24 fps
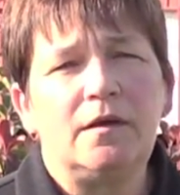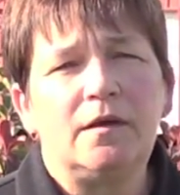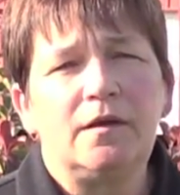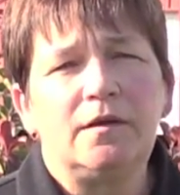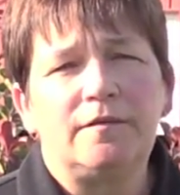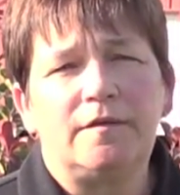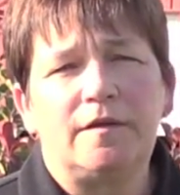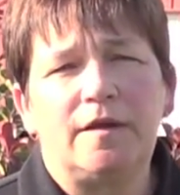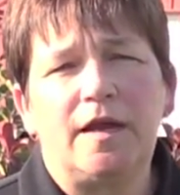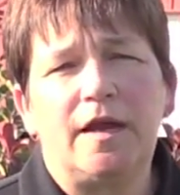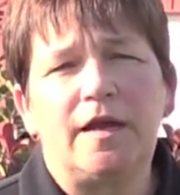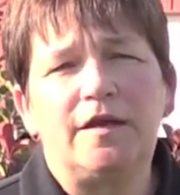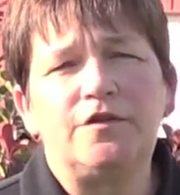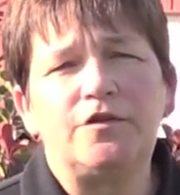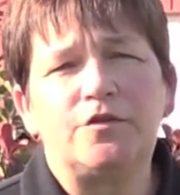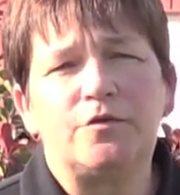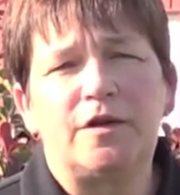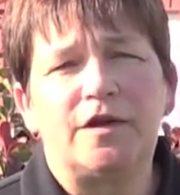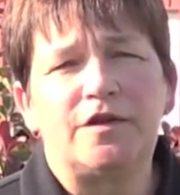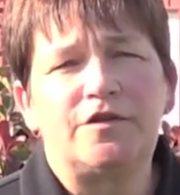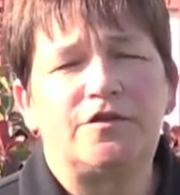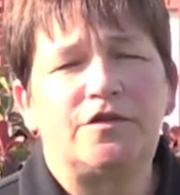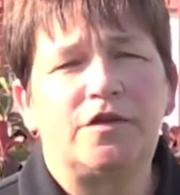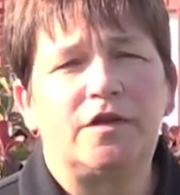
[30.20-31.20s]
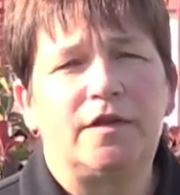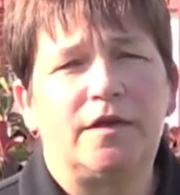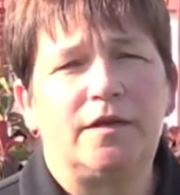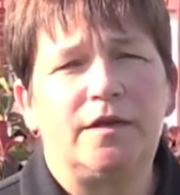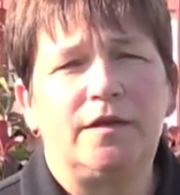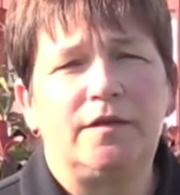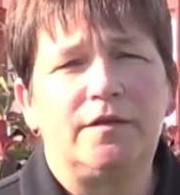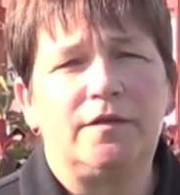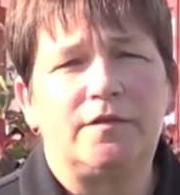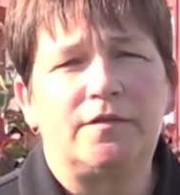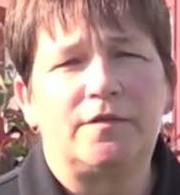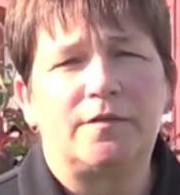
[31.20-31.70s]
Today's question
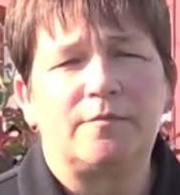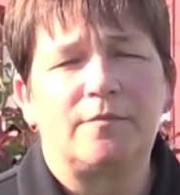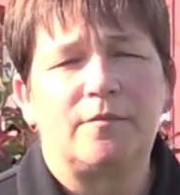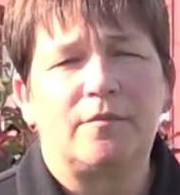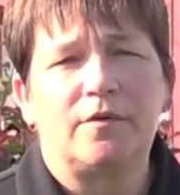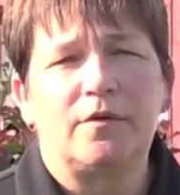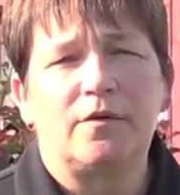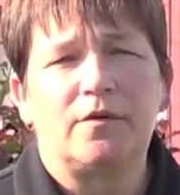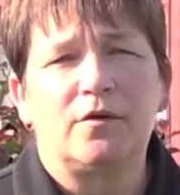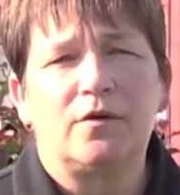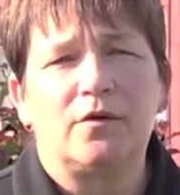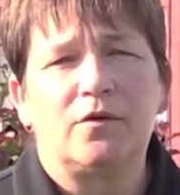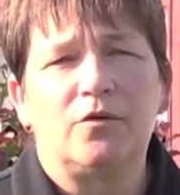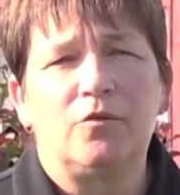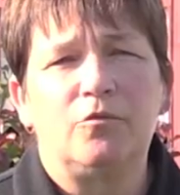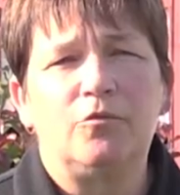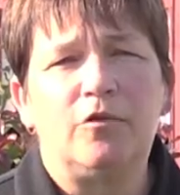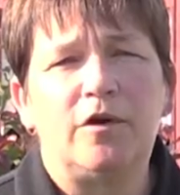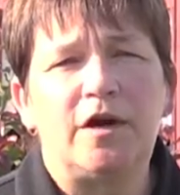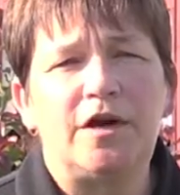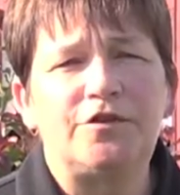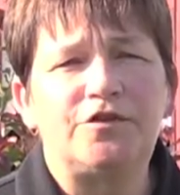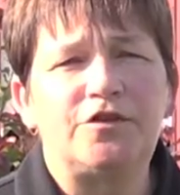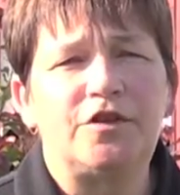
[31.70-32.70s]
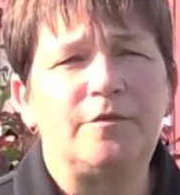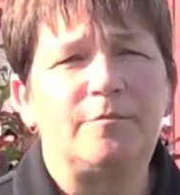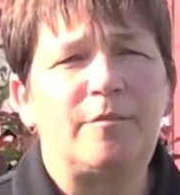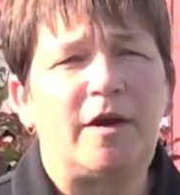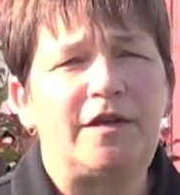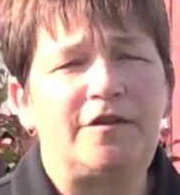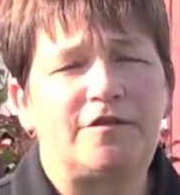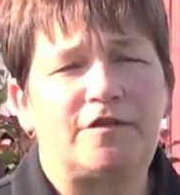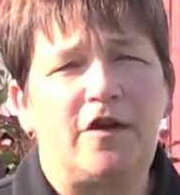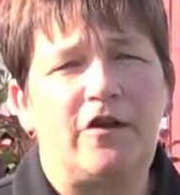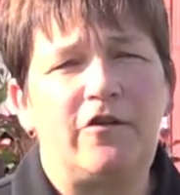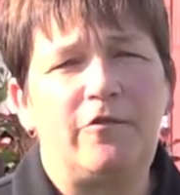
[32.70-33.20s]
is, what should
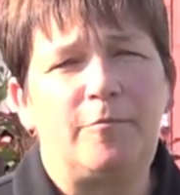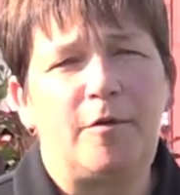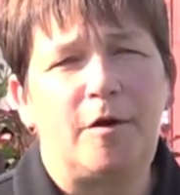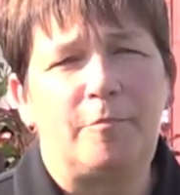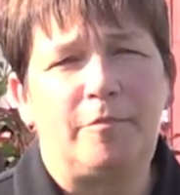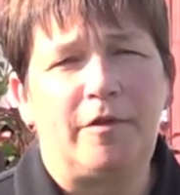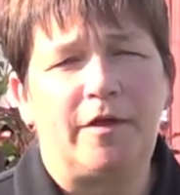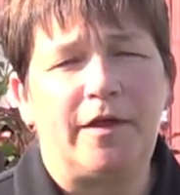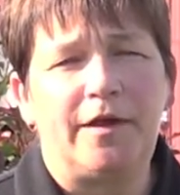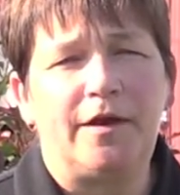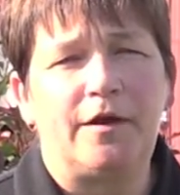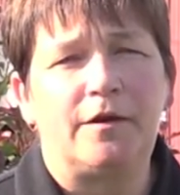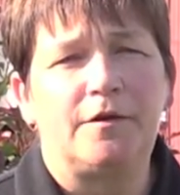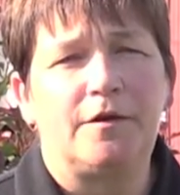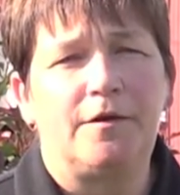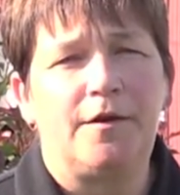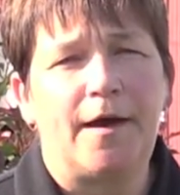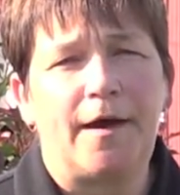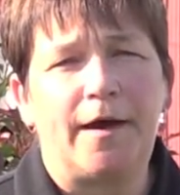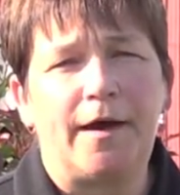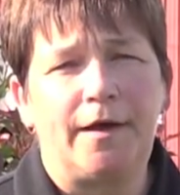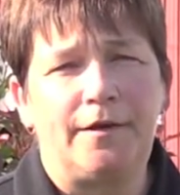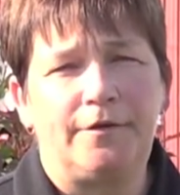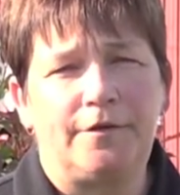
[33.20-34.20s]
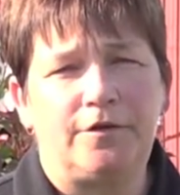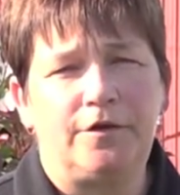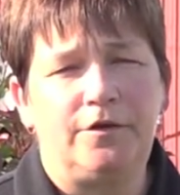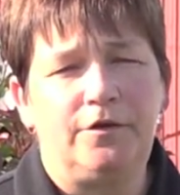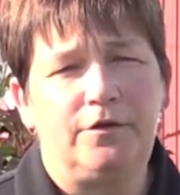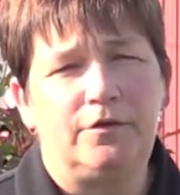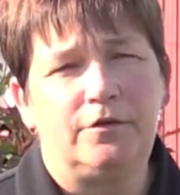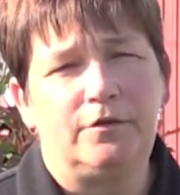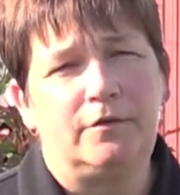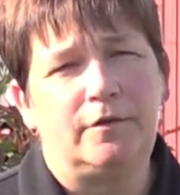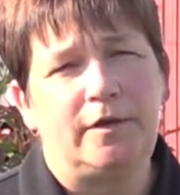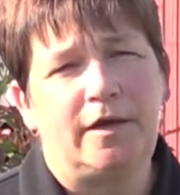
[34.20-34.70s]
my softball player not
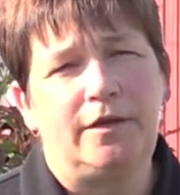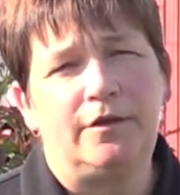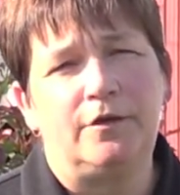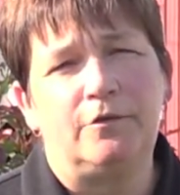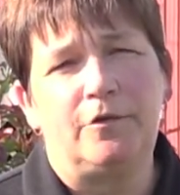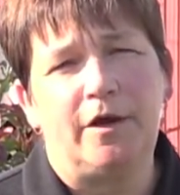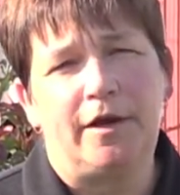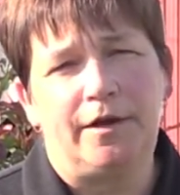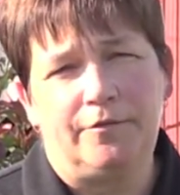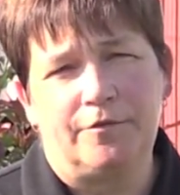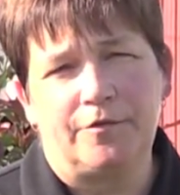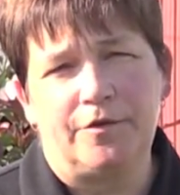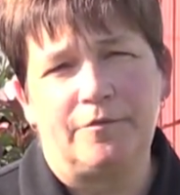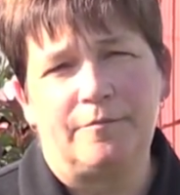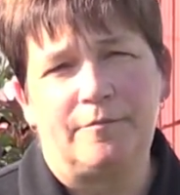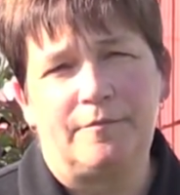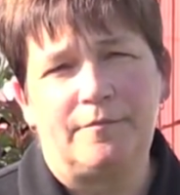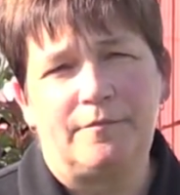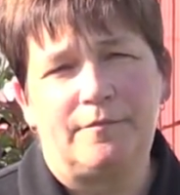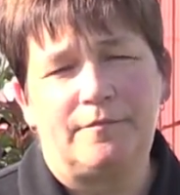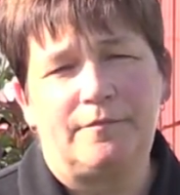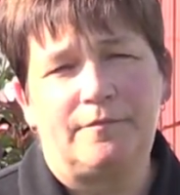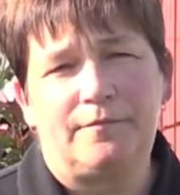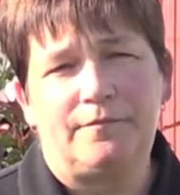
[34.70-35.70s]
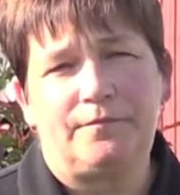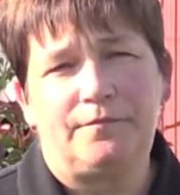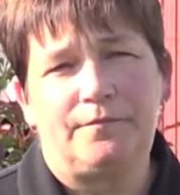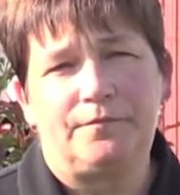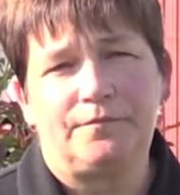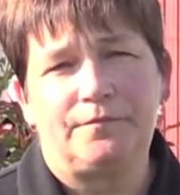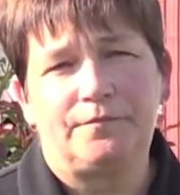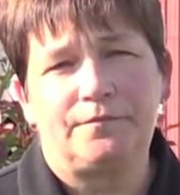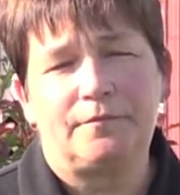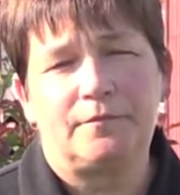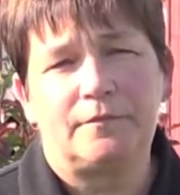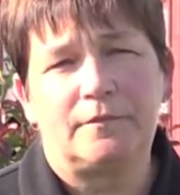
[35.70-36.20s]
do in the weight room?
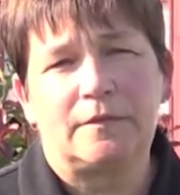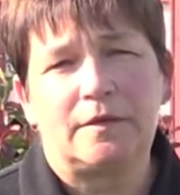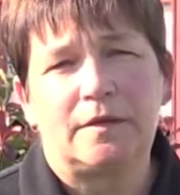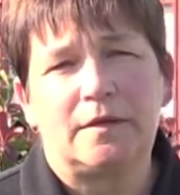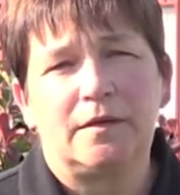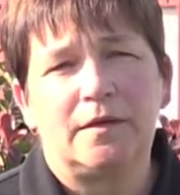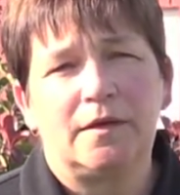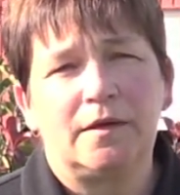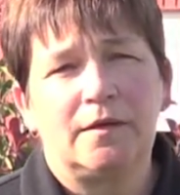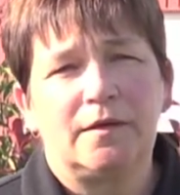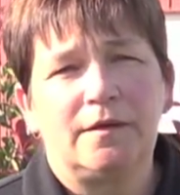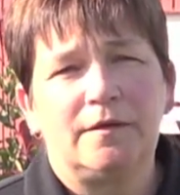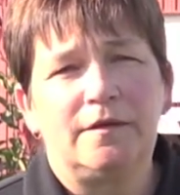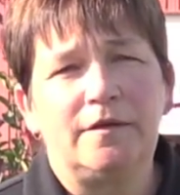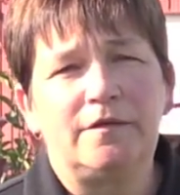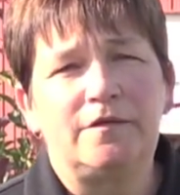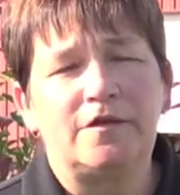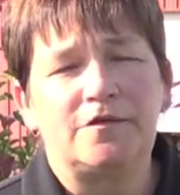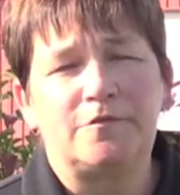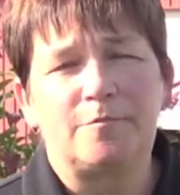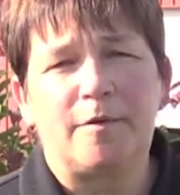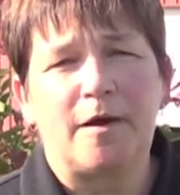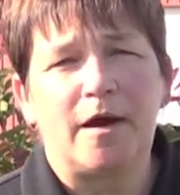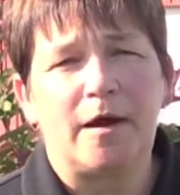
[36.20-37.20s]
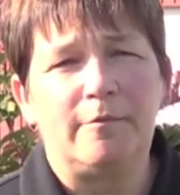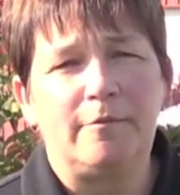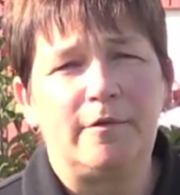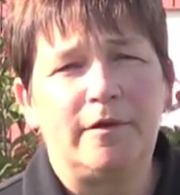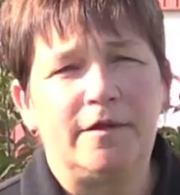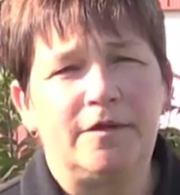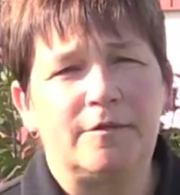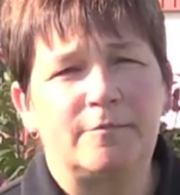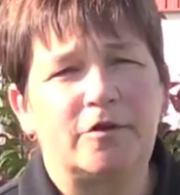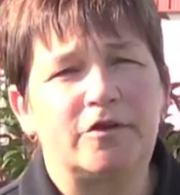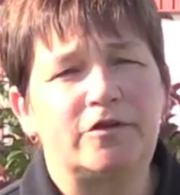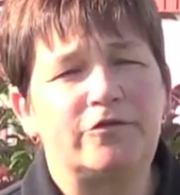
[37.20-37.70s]
This is
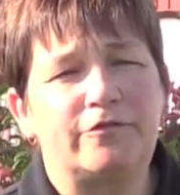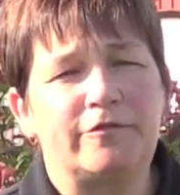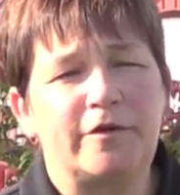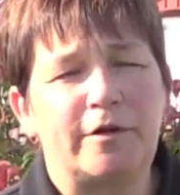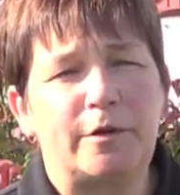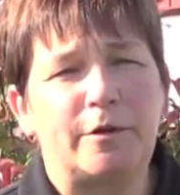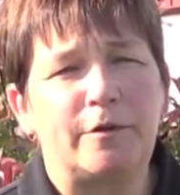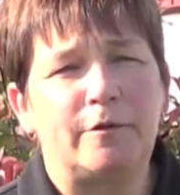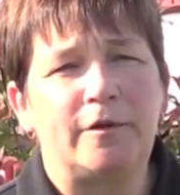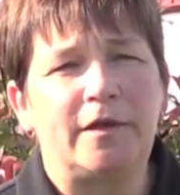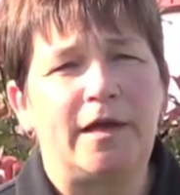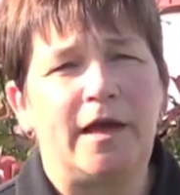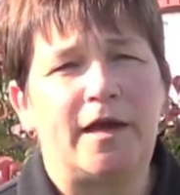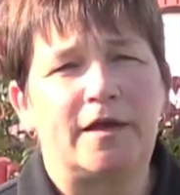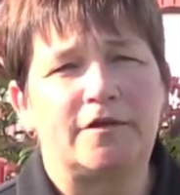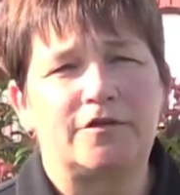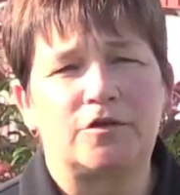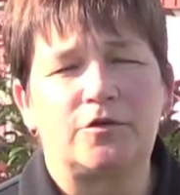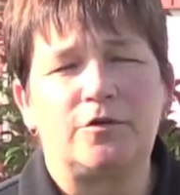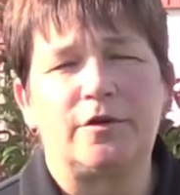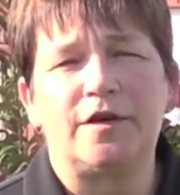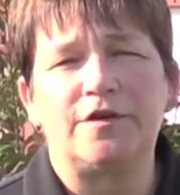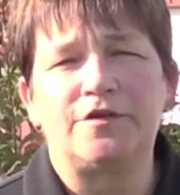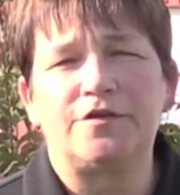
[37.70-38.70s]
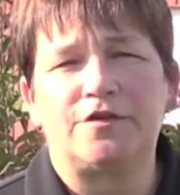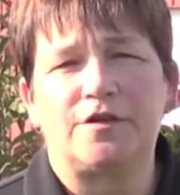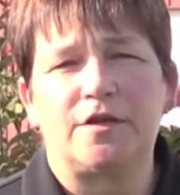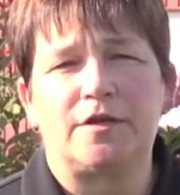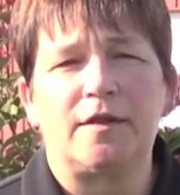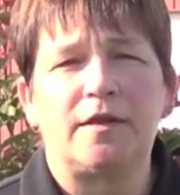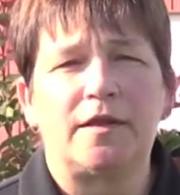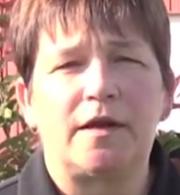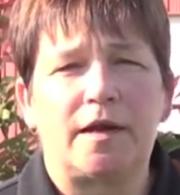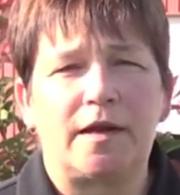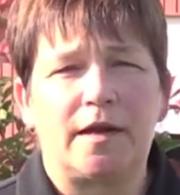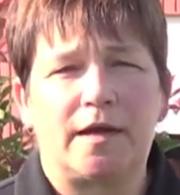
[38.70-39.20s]
probably the most frequently asked question
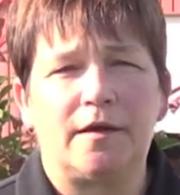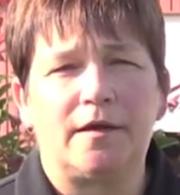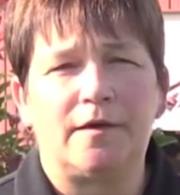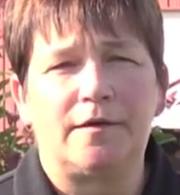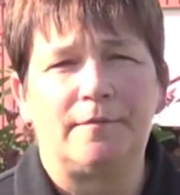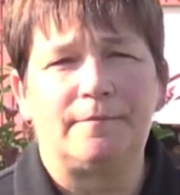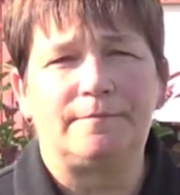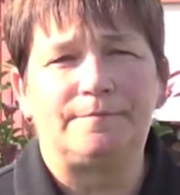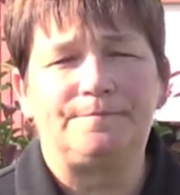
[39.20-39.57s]
that I get.